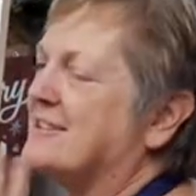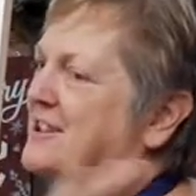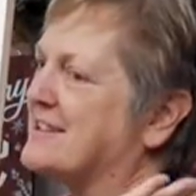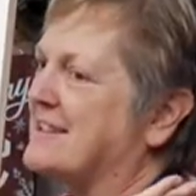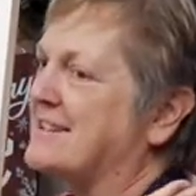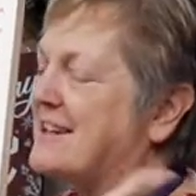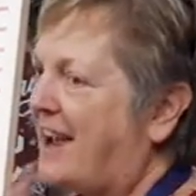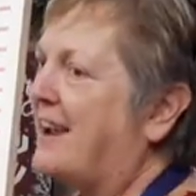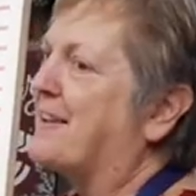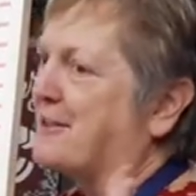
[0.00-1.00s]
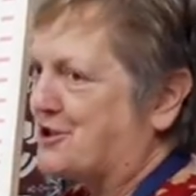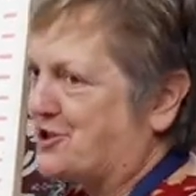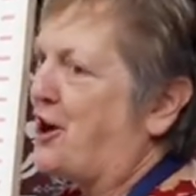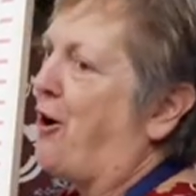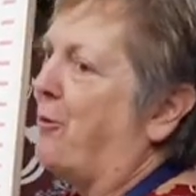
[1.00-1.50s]
just take the
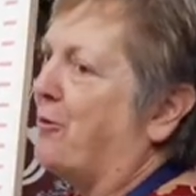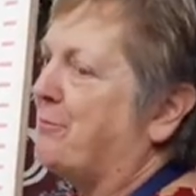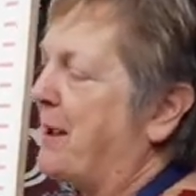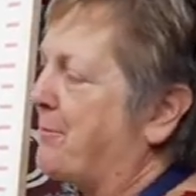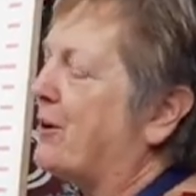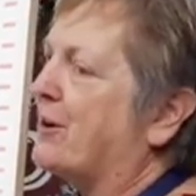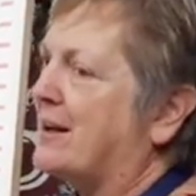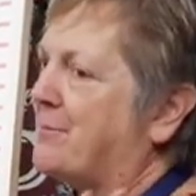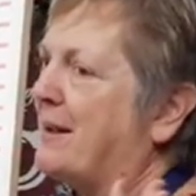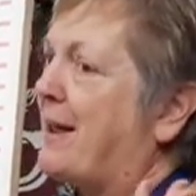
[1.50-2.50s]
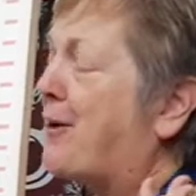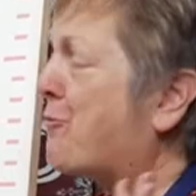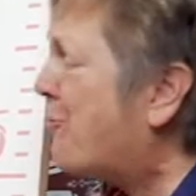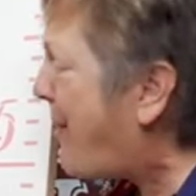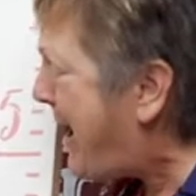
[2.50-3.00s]
show. People are gonna be like,
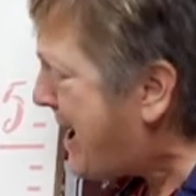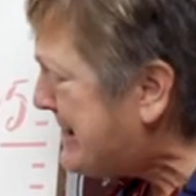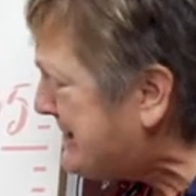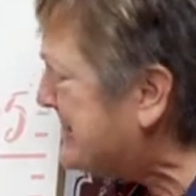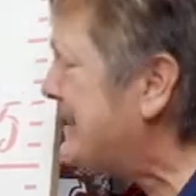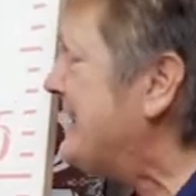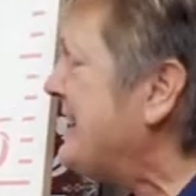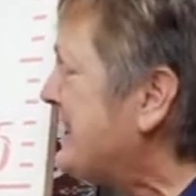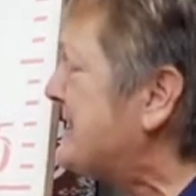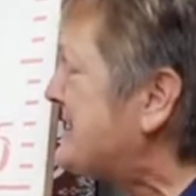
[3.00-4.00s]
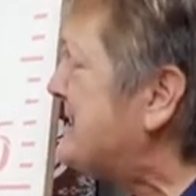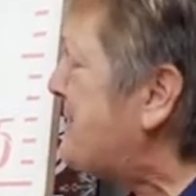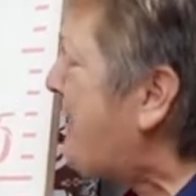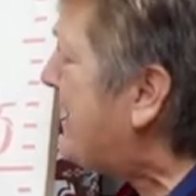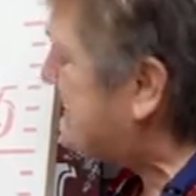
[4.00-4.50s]
what? This
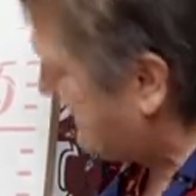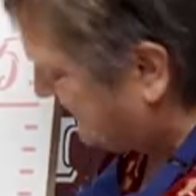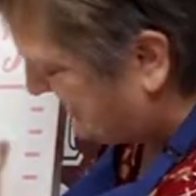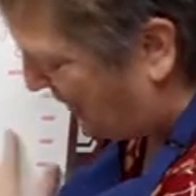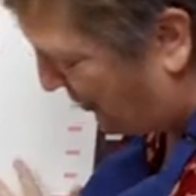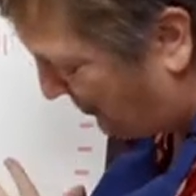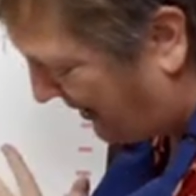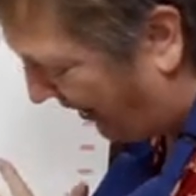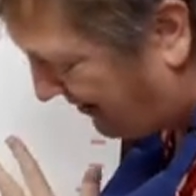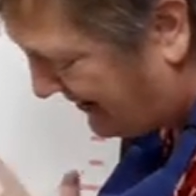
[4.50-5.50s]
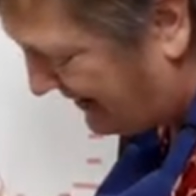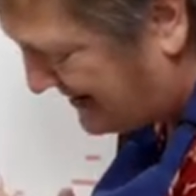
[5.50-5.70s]
is amazing. So, mm-hmm. yeah,